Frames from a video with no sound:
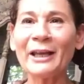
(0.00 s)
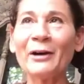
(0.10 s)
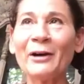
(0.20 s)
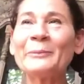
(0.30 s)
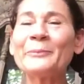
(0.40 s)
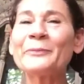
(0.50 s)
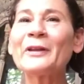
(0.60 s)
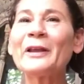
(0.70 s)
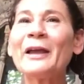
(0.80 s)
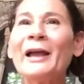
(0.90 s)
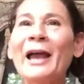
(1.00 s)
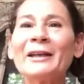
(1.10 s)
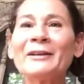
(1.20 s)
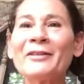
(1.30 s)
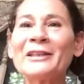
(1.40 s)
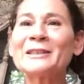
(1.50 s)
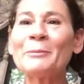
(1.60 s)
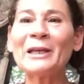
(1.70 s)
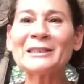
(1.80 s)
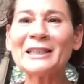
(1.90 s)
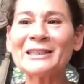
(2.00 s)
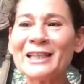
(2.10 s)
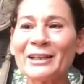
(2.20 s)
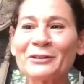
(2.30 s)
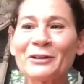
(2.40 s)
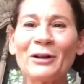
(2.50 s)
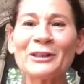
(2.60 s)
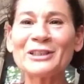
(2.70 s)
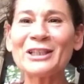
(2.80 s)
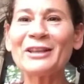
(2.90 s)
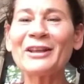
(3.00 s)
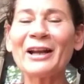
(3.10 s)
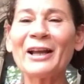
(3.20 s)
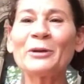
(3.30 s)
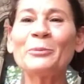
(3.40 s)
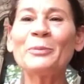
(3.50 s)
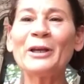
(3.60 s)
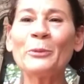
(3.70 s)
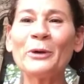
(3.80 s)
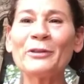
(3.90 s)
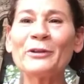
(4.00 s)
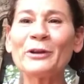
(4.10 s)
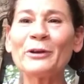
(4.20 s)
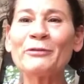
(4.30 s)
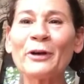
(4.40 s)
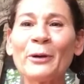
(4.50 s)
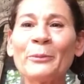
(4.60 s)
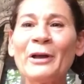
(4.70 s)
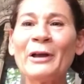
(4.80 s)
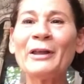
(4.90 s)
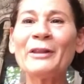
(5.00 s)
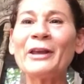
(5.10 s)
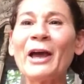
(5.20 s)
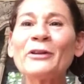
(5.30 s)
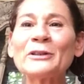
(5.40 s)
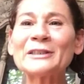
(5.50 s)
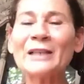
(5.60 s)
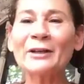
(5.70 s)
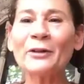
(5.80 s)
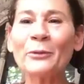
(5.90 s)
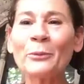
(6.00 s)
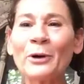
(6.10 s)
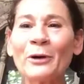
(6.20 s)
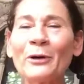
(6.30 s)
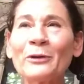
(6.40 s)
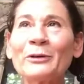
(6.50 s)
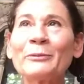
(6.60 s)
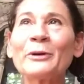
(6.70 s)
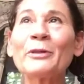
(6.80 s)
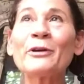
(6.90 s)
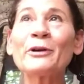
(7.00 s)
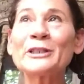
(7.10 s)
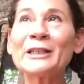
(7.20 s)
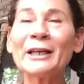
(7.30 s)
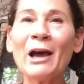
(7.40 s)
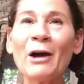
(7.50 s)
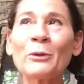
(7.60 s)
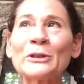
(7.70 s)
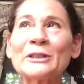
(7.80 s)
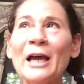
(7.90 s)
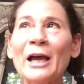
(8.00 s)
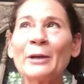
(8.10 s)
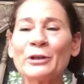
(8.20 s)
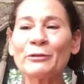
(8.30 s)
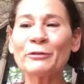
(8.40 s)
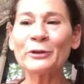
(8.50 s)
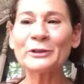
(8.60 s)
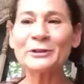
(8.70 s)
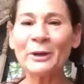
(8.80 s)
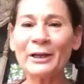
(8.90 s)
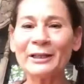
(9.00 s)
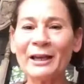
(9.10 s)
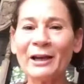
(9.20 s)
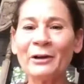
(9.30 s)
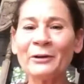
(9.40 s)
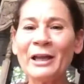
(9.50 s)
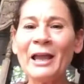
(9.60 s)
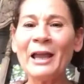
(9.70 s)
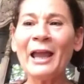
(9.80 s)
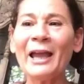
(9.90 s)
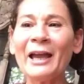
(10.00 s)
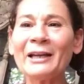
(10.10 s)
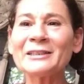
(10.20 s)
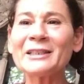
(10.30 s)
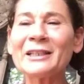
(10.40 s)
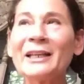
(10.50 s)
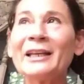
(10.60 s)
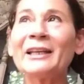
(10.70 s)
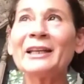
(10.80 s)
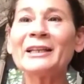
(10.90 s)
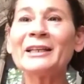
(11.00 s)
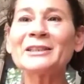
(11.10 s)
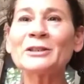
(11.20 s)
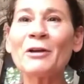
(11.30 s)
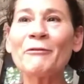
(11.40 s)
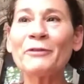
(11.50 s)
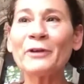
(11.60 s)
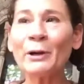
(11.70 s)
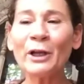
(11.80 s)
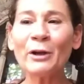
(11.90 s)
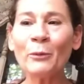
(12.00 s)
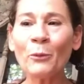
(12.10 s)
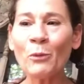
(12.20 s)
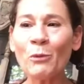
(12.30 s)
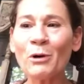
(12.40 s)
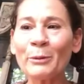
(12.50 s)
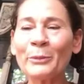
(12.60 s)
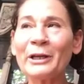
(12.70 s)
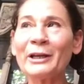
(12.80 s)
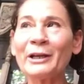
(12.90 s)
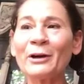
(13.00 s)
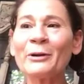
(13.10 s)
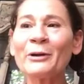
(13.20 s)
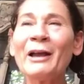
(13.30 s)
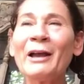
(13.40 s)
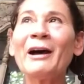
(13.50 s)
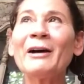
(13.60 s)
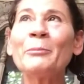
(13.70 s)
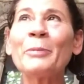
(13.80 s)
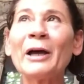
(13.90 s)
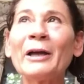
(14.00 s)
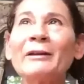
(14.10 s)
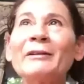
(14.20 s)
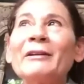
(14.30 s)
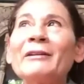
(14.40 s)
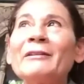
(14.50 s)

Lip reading: right now, and this amazing technology that I can be with you from the other side of the world. We're 13-hour time difference right now, and it is very warm here, but